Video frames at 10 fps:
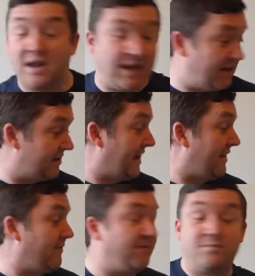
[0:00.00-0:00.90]
let us
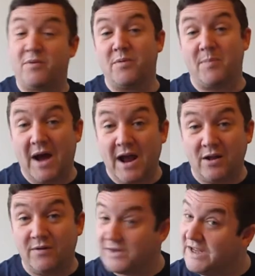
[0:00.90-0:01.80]
get them from the
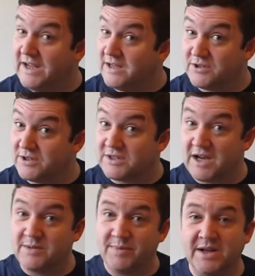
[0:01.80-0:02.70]
pile over here to the
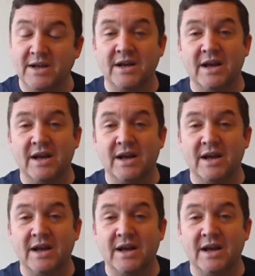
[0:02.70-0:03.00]
side of me.